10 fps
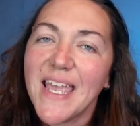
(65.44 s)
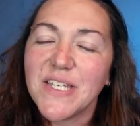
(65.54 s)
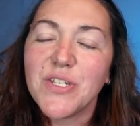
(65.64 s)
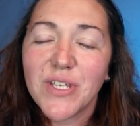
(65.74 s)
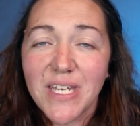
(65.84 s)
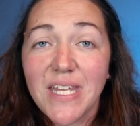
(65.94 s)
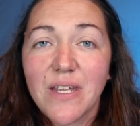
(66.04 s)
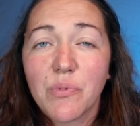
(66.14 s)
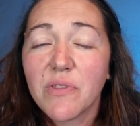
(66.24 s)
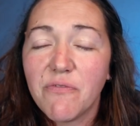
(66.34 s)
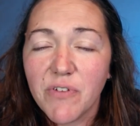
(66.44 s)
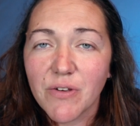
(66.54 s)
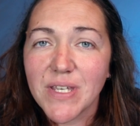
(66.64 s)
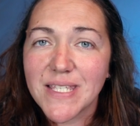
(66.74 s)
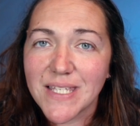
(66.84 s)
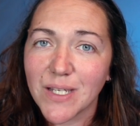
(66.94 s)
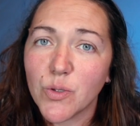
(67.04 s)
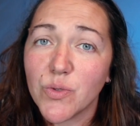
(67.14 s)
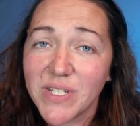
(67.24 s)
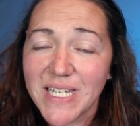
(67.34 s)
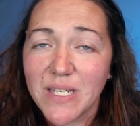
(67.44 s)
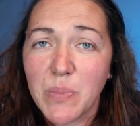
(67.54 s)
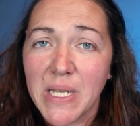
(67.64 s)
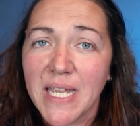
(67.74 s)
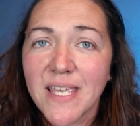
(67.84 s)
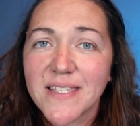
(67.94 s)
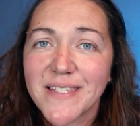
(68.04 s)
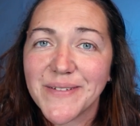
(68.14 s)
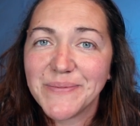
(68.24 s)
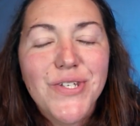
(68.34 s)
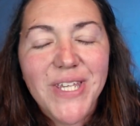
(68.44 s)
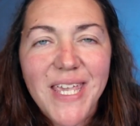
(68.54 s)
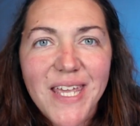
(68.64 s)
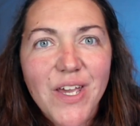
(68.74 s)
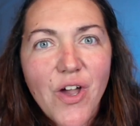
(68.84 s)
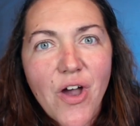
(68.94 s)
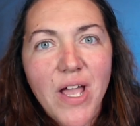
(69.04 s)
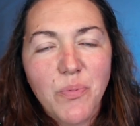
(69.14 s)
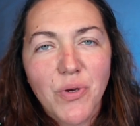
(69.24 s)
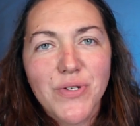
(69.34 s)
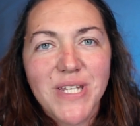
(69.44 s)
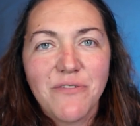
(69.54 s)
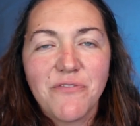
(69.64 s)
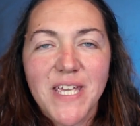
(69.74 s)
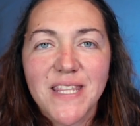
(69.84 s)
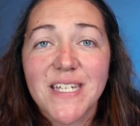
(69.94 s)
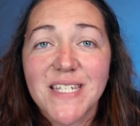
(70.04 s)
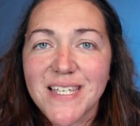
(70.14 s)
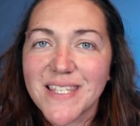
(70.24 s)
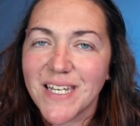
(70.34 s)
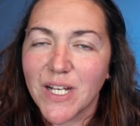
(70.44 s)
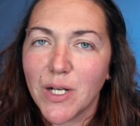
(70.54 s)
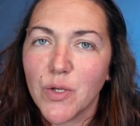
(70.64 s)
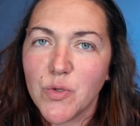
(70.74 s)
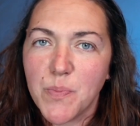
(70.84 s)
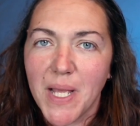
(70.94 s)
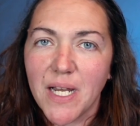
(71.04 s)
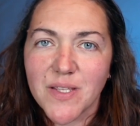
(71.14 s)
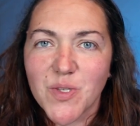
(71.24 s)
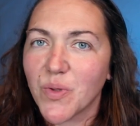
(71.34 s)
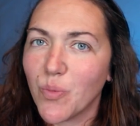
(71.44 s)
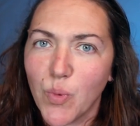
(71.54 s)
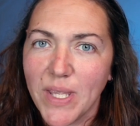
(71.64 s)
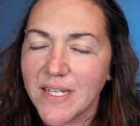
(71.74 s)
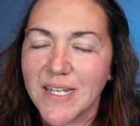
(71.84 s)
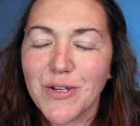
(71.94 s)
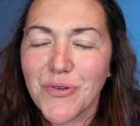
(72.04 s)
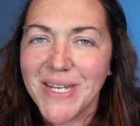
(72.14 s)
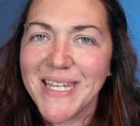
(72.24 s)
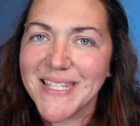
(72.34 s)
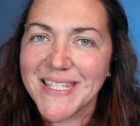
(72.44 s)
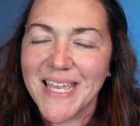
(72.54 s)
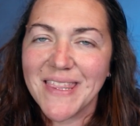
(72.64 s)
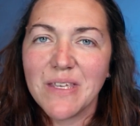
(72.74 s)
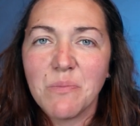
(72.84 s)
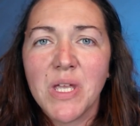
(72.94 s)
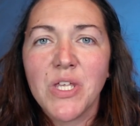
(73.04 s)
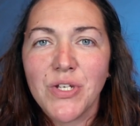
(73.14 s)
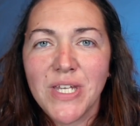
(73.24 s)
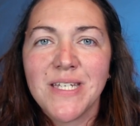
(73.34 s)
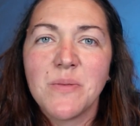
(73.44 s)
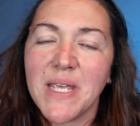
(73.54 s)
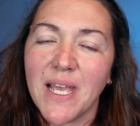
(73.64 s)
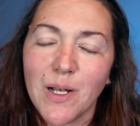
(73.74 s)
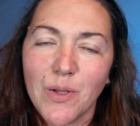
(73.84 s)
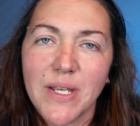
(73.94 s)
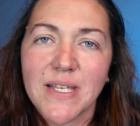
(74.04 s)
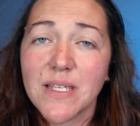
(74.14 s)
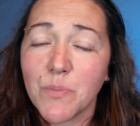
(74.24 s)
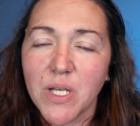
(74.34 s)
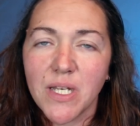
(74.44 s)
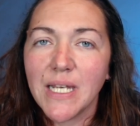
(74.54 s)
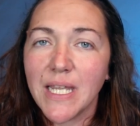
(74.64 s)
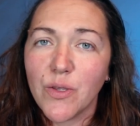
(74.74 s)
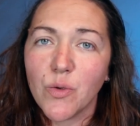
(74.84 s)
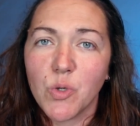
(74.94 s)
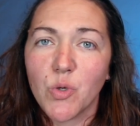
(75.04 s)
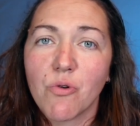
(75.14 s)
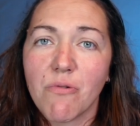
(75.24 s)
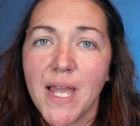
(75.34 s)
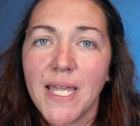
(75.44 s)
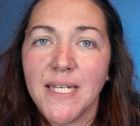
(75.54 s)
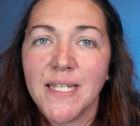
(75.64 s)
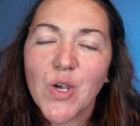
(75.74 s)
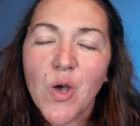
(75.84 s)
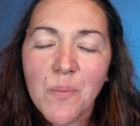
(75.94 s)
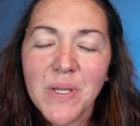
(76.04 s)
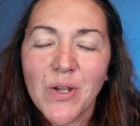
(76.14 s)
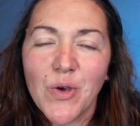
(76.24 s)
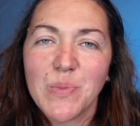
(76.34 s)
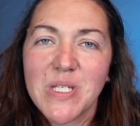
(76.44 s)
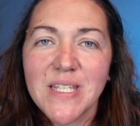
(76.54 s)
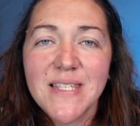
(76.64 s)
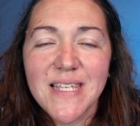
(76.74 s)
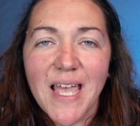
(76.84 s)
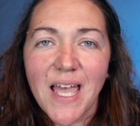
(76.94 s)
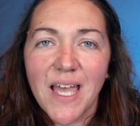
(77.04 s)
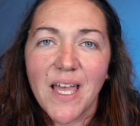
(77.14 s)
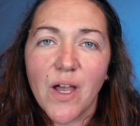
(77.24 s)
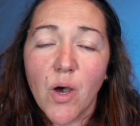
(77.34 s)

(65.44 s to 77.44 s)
and you can end up with very sick or dead bunnies. To get a high protein feed that doesn't include pellets with weird ingredients in them, you need to be including some kind of legume or grain. Common options are